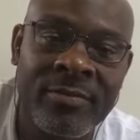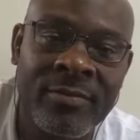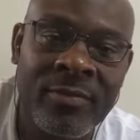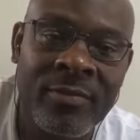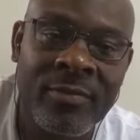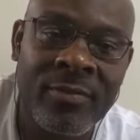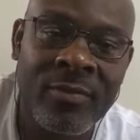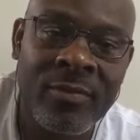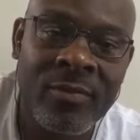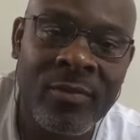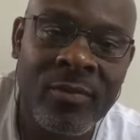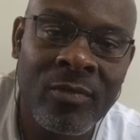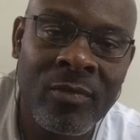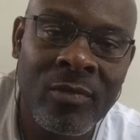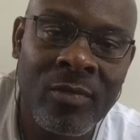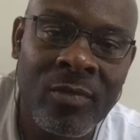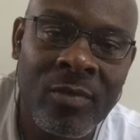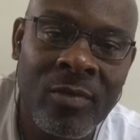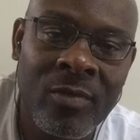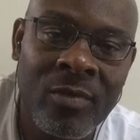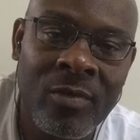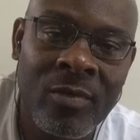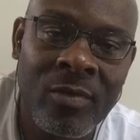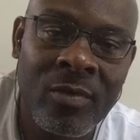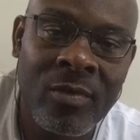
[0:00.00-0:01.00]

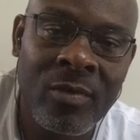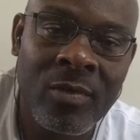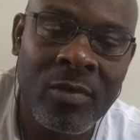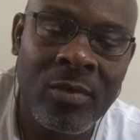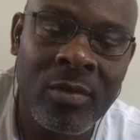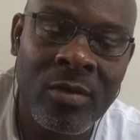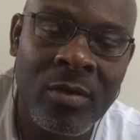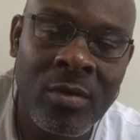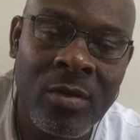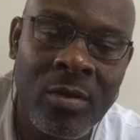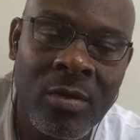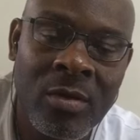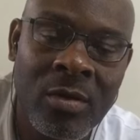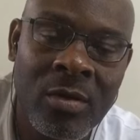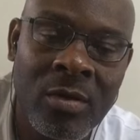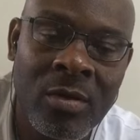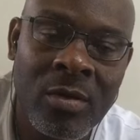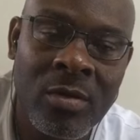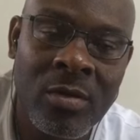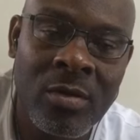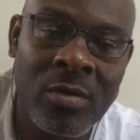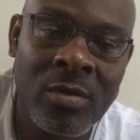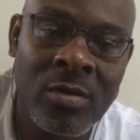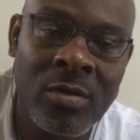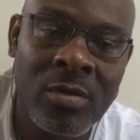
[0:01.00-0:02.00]

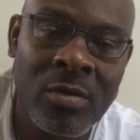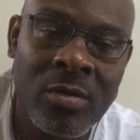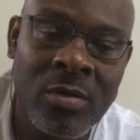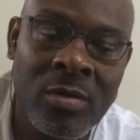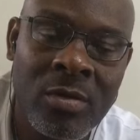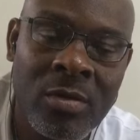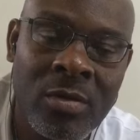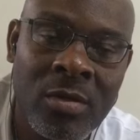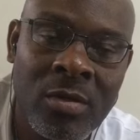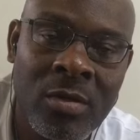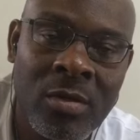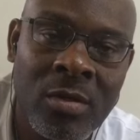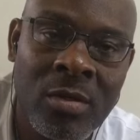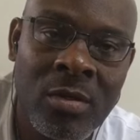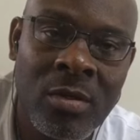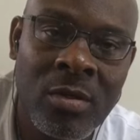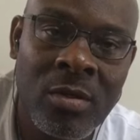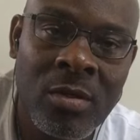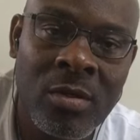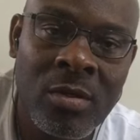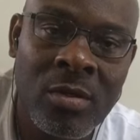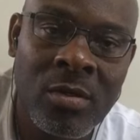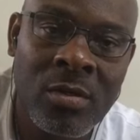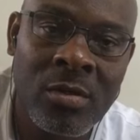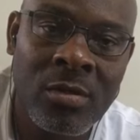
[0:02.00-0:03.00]

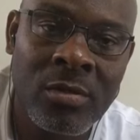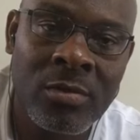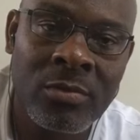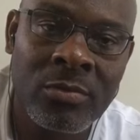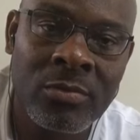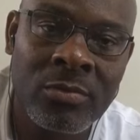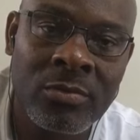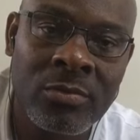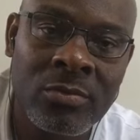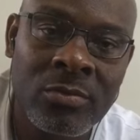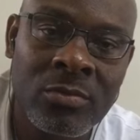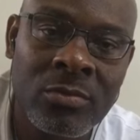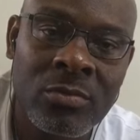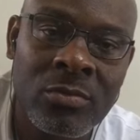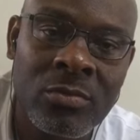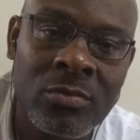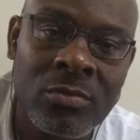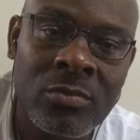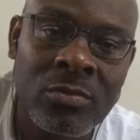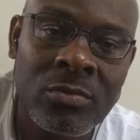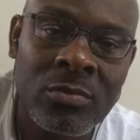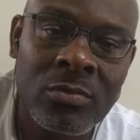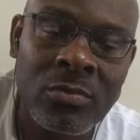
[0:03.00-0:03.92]
[no speech]